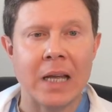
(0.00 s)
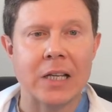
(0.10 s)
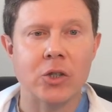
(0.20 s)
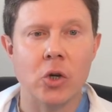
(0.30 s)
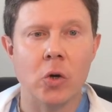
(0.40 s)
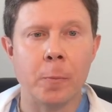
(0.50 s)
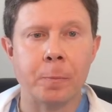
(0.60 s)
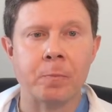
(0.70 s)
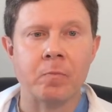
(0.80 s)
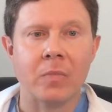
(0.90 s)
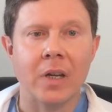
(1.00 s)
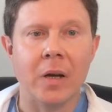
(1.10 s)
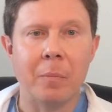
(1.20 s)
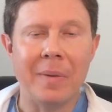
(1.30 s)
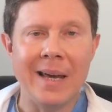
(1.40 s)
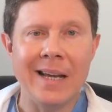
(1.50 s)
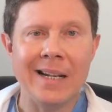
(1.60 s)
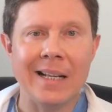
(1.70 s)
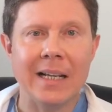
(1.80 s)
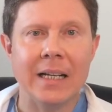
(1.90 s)
So uh, pain
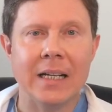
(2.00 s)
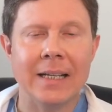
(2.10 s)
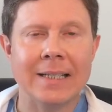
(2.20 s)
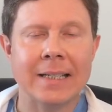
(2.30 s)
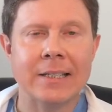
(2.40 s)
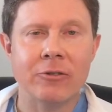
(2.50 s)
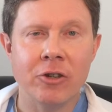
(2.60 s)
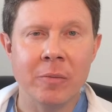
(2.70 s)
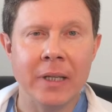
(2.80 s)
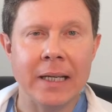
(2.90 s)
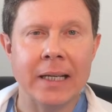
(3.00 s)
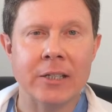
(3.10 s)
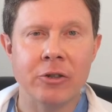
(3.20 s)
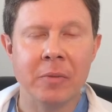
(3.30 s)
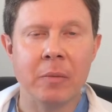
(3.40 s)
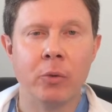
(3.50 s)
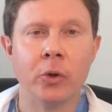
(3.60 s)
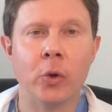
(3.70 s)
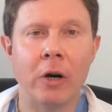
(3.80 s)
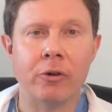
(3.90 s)
is extremely extremely
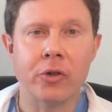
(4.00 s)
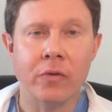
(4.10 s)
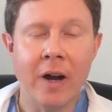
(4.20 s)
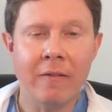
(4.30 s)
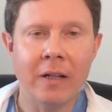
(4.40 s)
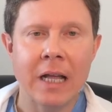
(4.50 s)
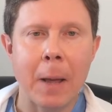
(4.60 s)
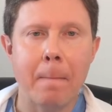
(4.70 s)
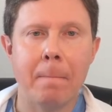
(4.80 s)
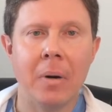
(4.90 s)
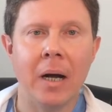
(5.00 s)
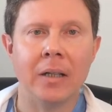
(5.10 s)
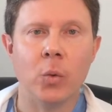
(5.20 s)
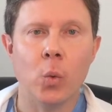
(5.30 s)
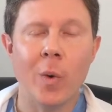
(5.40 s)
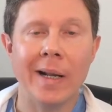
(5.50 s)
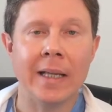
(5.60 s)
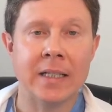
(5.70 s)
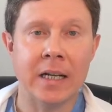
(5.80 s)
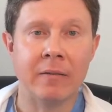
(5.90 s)
important to our survival. But when it
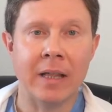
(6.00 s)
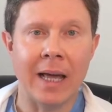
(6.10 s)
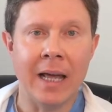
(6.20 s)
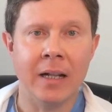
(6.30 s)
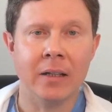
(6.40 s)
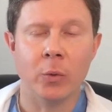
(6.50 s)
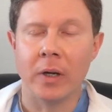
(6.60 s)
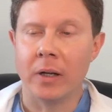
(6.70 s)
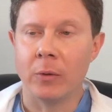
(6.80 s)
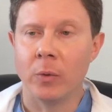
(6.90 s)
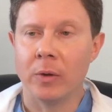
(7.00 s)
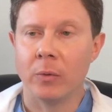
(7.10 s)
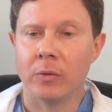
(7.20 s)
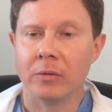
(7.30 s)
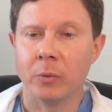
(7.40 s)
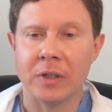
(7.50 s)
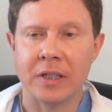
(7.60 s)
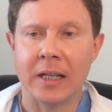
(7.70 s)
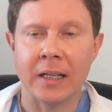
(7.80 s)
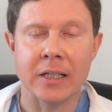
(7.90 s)
gets out of the hand, what, what when
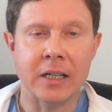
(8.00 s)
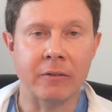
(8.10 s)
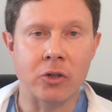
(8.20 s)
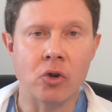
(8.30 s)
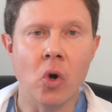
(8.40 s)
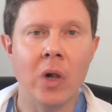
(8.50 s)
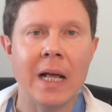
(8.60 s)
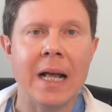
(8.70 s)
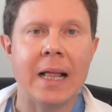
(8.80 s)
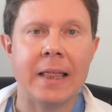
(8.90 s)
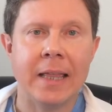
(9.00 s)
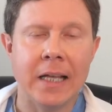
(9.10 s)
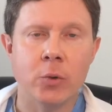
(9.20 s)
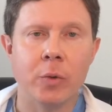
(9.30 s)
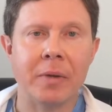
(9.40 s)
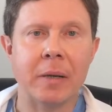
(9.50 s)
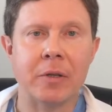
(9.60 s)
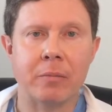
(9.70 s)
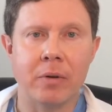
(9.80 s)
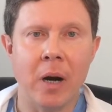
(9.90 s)
it gets out of control, that's when it
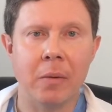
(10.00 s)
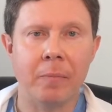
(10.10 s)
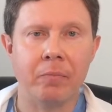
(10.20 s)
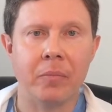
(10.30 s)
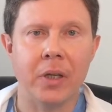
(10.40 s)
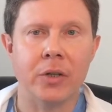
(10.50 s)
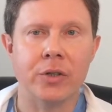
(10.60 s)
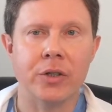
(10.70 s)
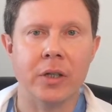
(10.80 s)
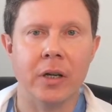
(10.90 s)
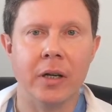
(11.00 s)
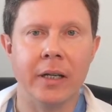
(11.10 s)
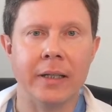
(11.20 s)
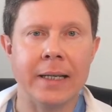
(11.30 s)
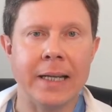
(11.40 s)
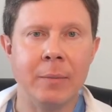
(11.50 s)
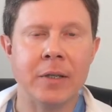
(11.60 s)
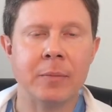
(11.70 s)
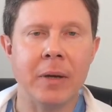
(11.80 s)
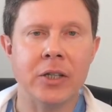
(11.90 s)
becomes a problem because uh, it
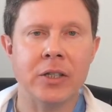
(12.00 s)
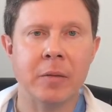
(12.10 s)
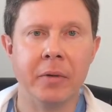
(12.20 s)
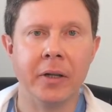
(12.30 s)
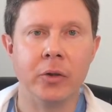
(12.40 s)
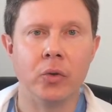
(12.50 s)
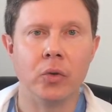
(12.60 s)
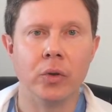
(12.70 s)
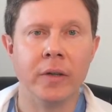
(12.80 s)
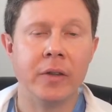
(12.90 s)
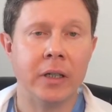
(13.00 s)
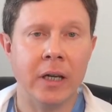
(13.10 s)
inhibits patients' ability to live their